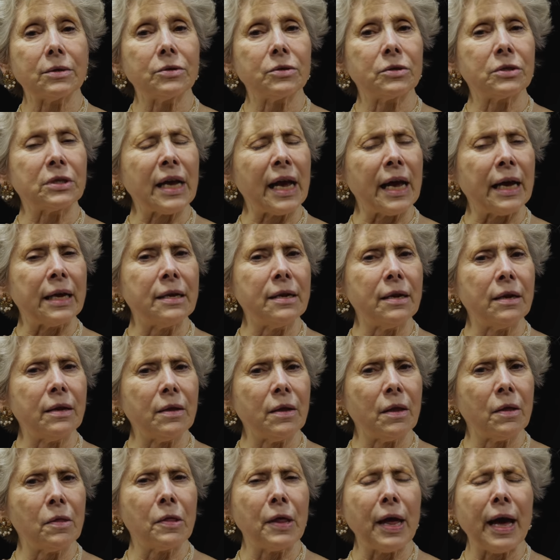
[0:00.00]
said
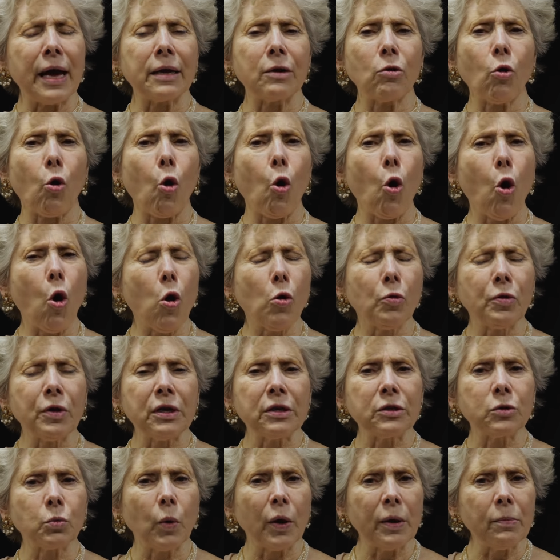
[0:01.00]
that all
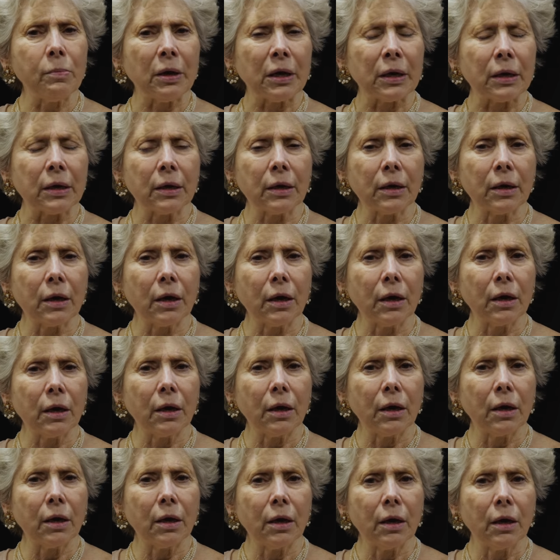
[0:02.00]
these women,
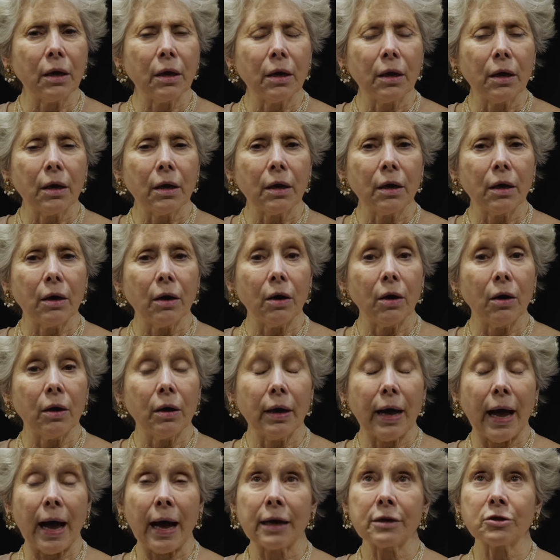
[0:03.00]

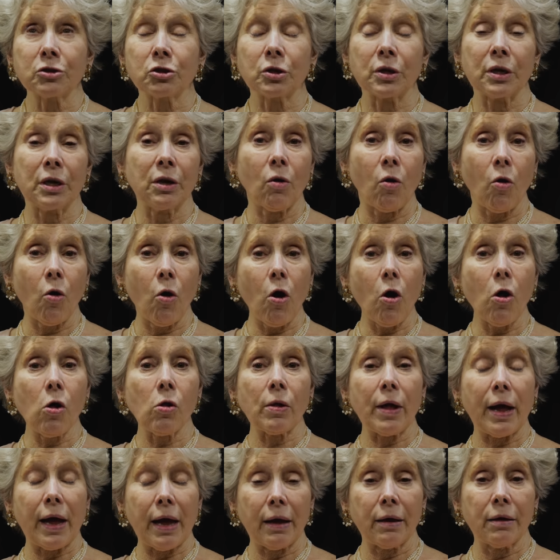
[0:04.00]
actually
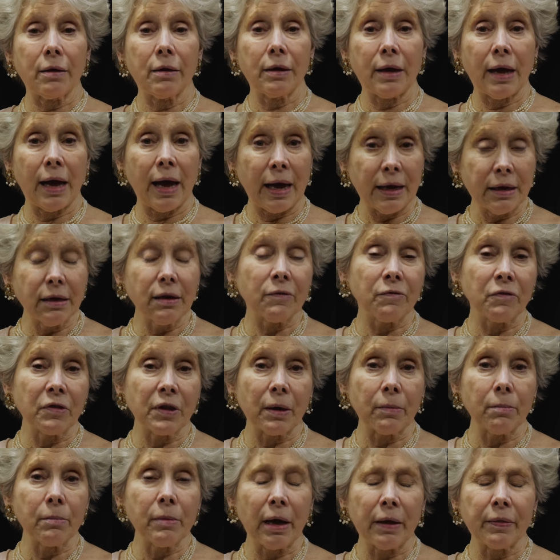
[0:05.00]
all 80 of
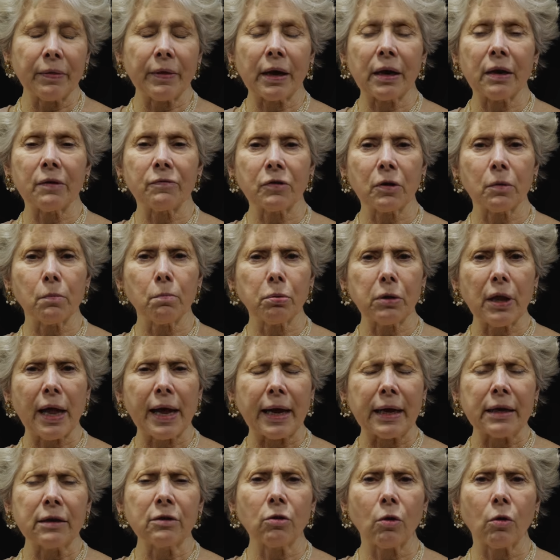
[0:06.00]
them that have
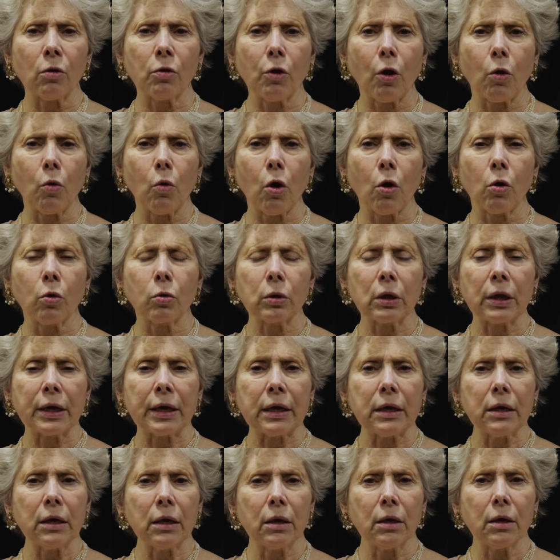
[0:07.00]
complained, although
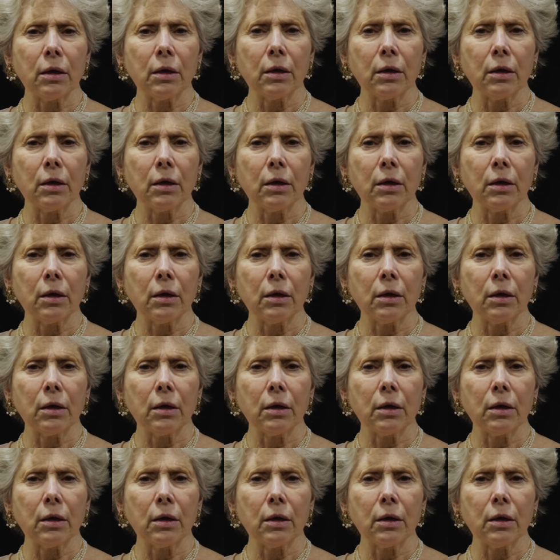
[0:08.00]
only